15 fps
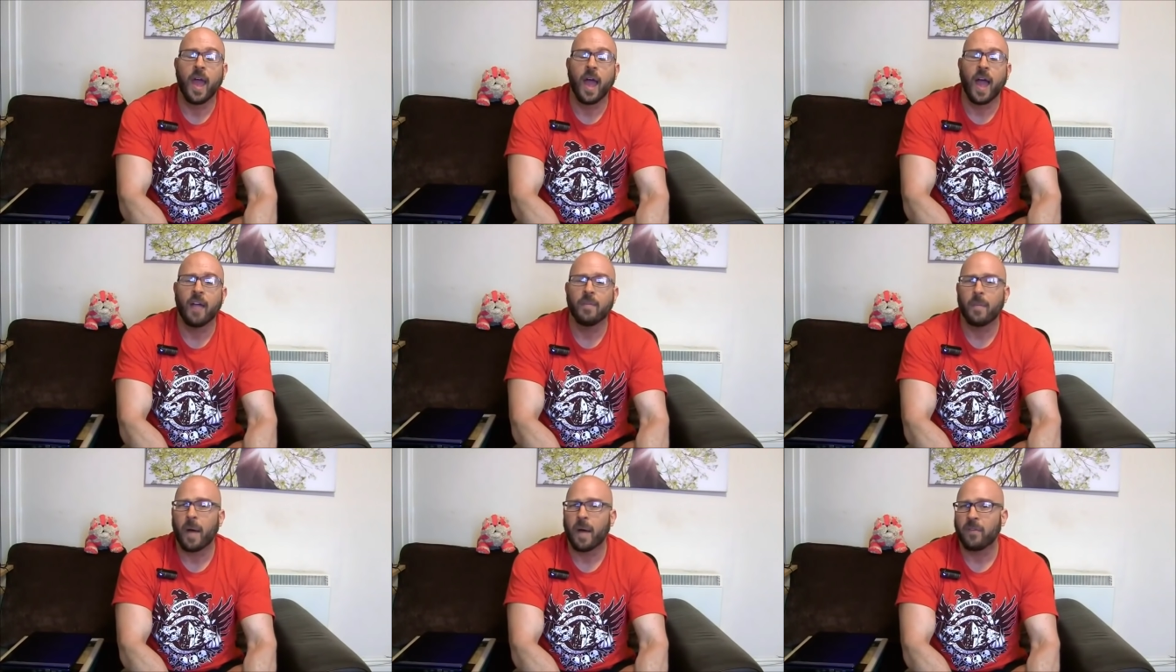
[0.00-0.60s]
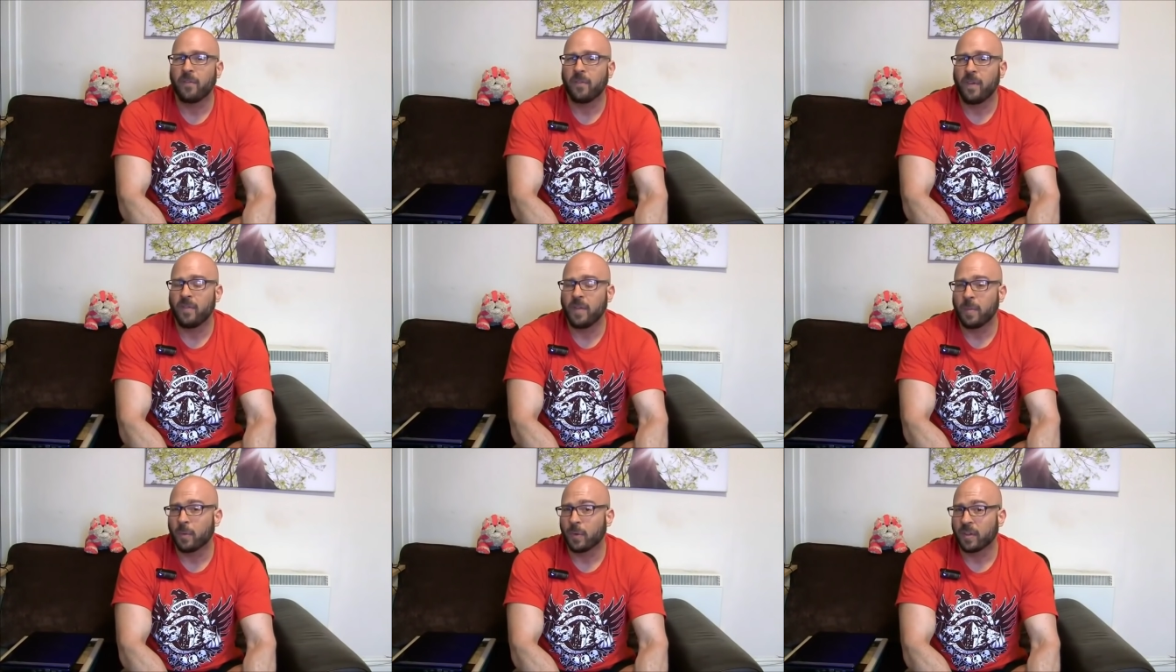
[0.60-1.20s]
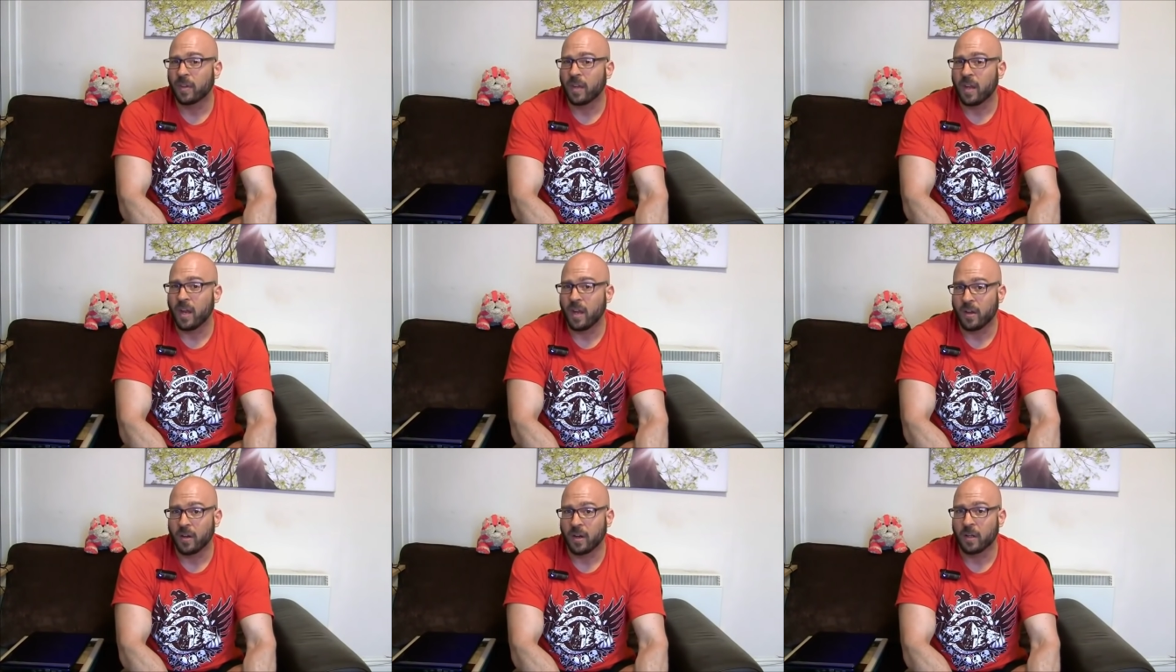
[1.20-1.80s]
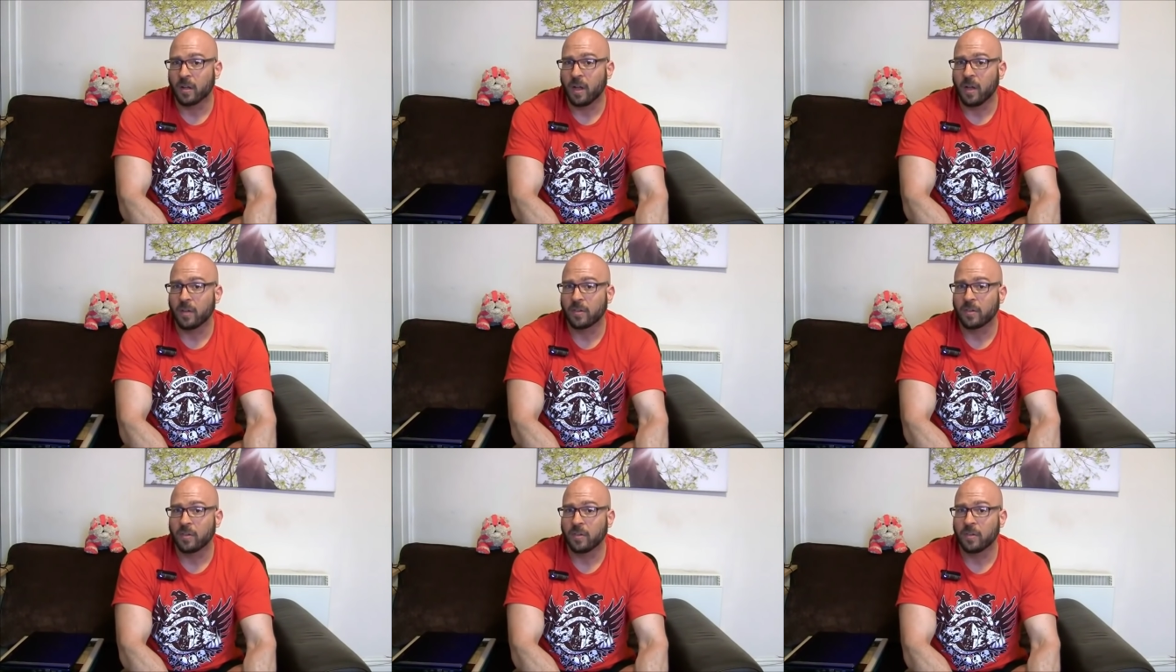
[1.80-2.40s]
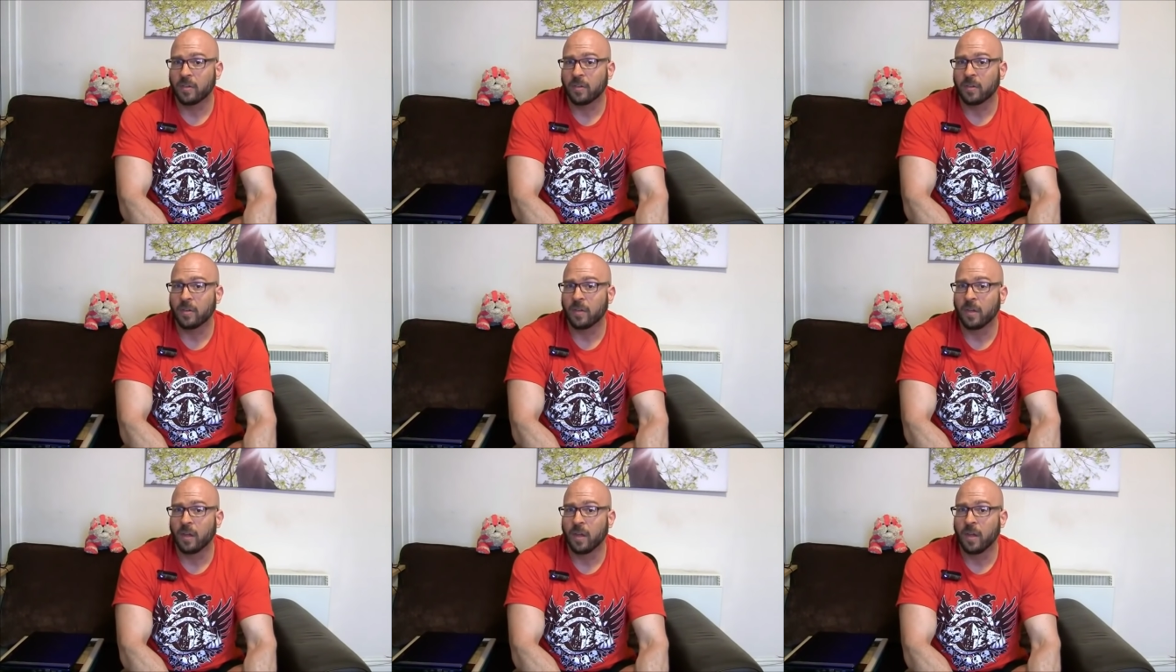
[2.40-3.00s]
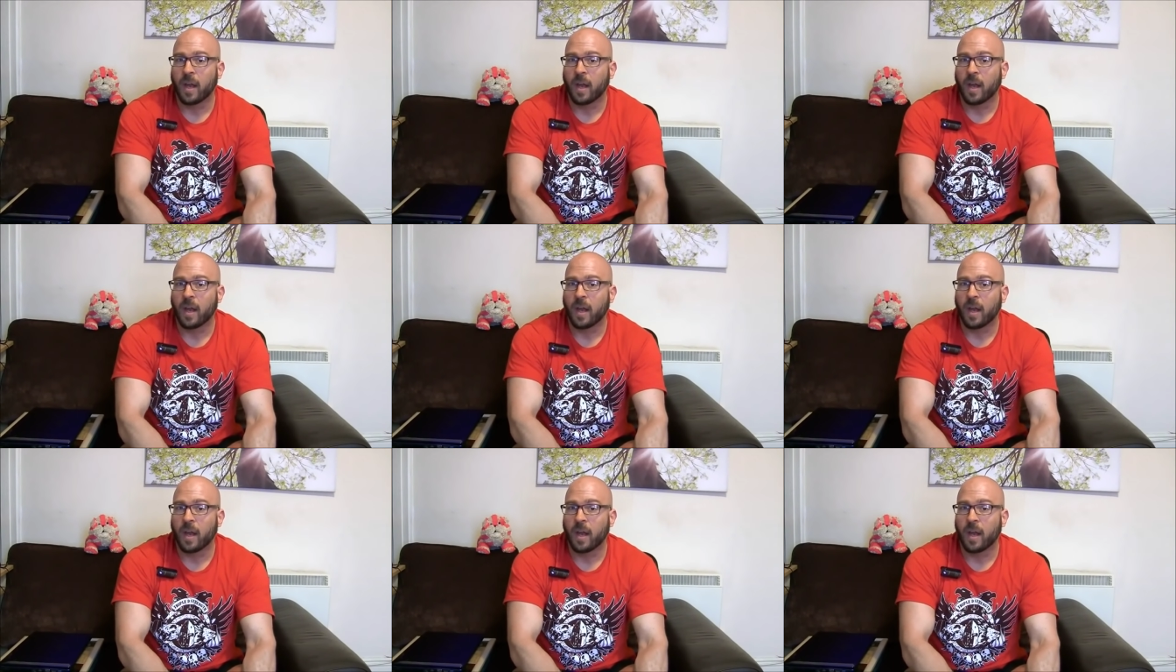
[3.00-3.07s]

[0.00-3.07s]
I have about 50% hearing loss.